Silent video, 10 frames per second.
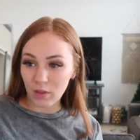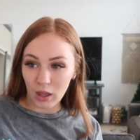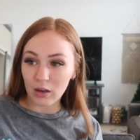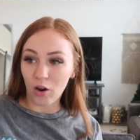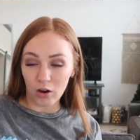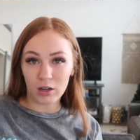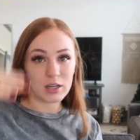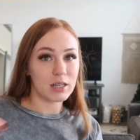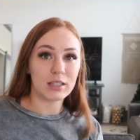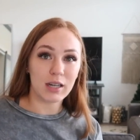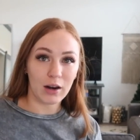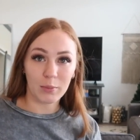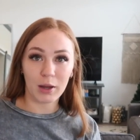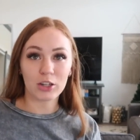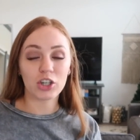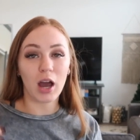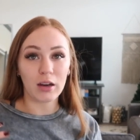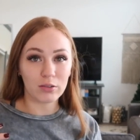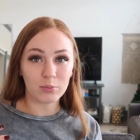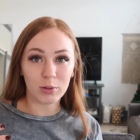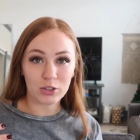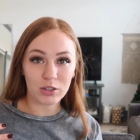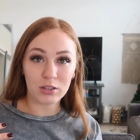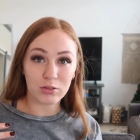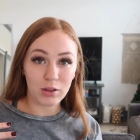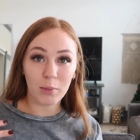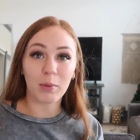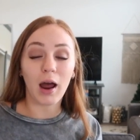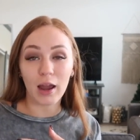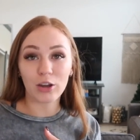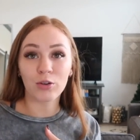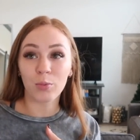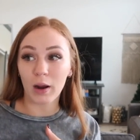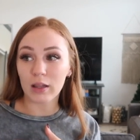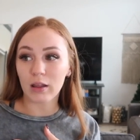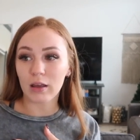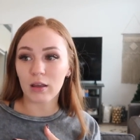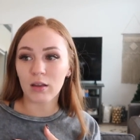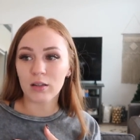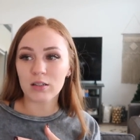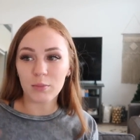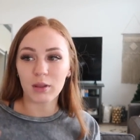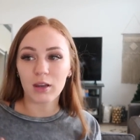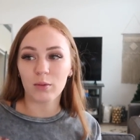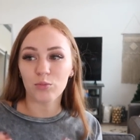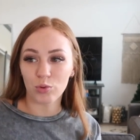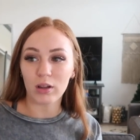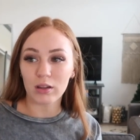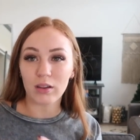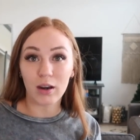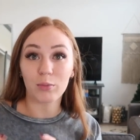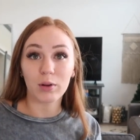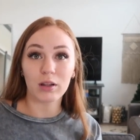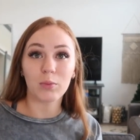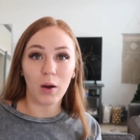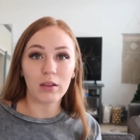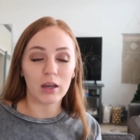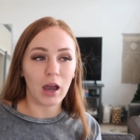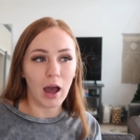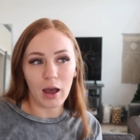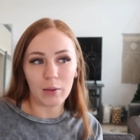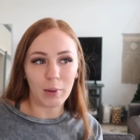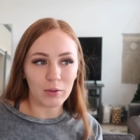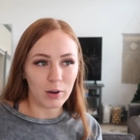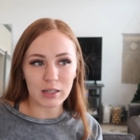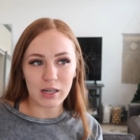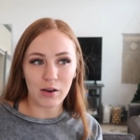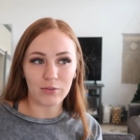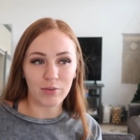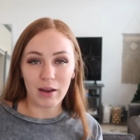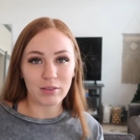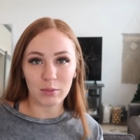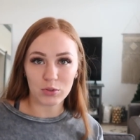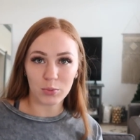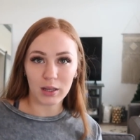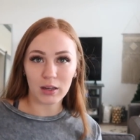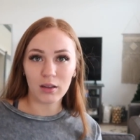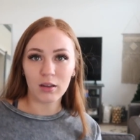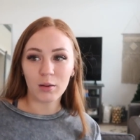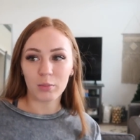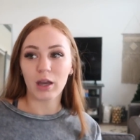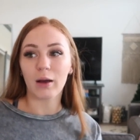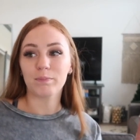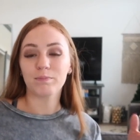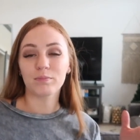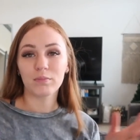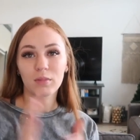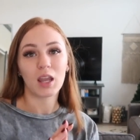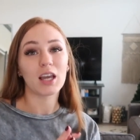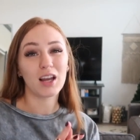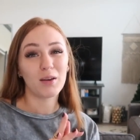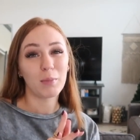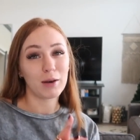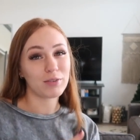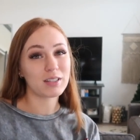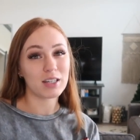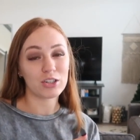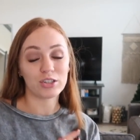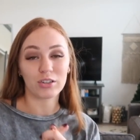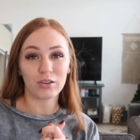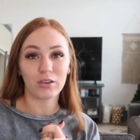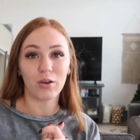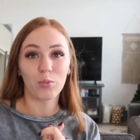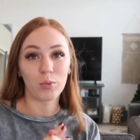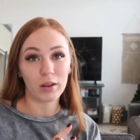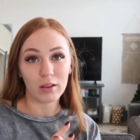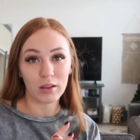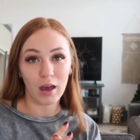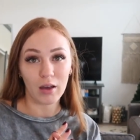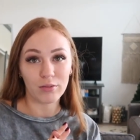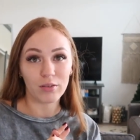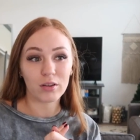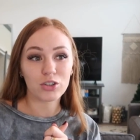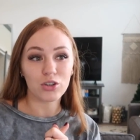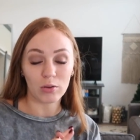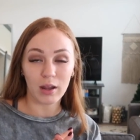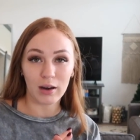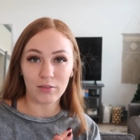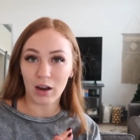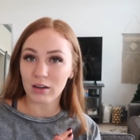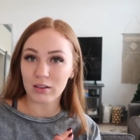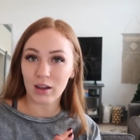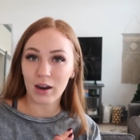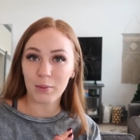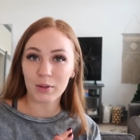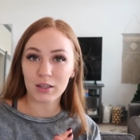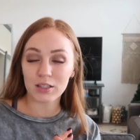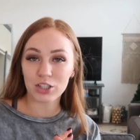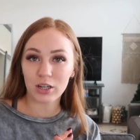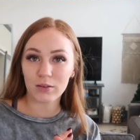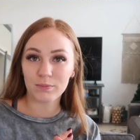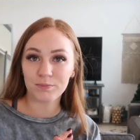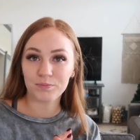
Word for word: it on an entire page. I don't personally do that, but I could write like something that I really want. Like, I might write down 5 times a week. But yeah, manifestation journal, really love. So glad I've gotten in that habit this year.